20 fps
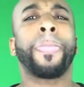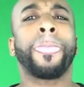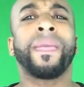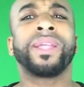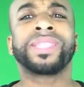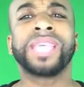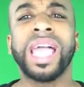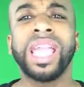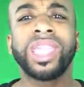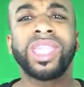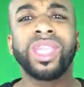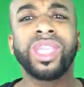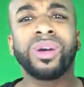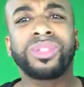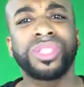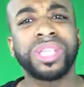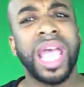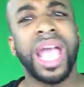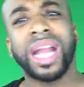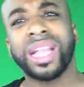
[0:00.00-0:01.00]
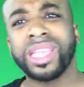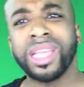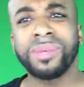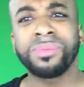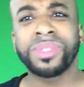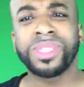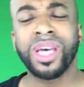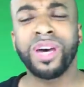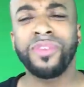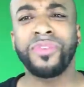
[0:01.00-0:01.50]
Take your jacked up
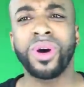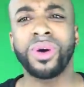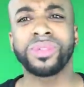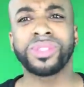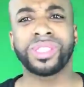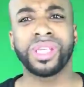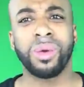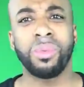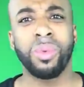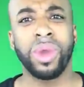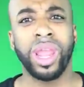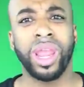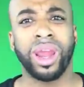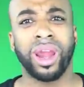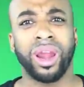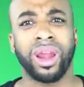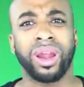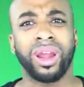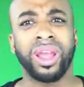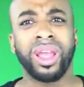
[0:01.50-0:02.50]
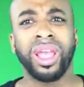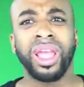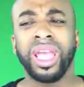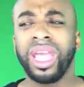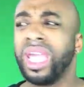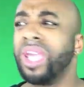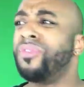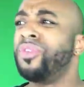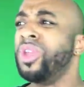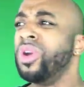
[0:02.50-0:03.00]
self on somewhere.
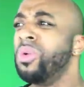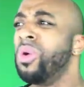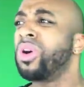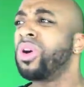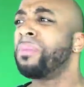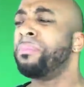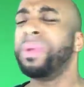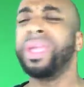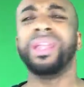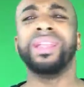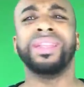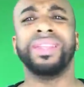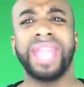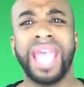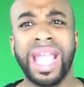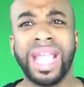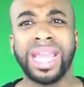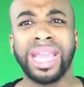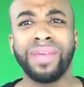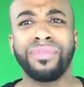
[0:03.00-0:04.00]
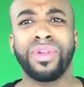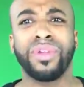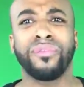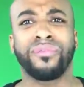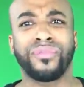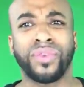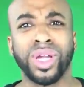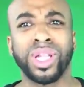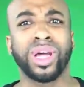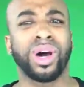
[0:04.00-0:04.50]
If you want to be negative
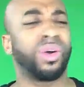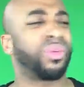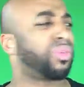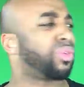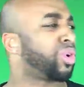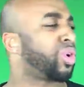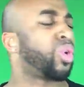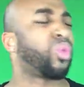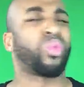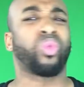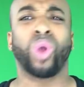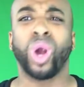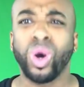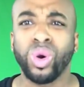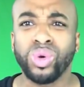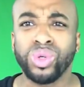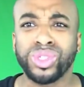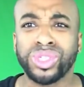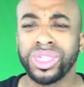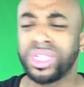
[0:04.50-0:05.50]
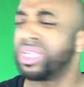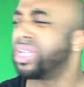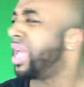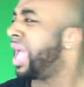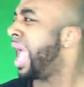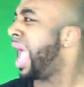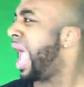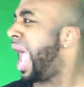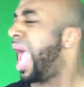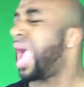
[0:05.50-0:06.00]
and full of corrosion
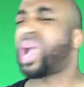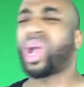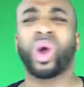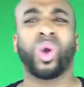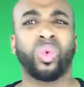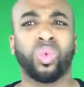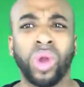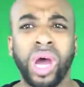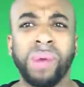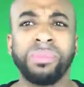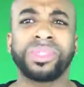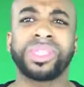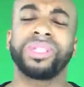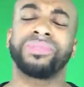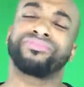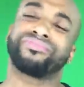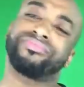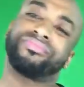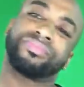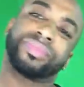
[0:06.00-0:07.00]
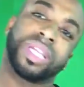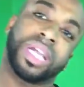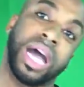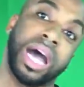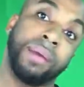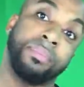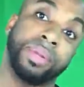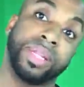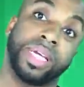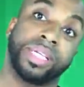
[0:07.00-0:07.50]
and corruption,
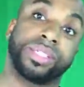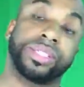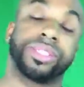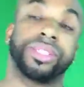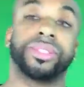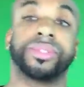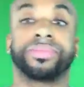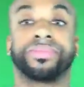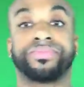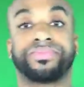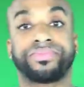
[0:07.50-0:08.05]
God bless you.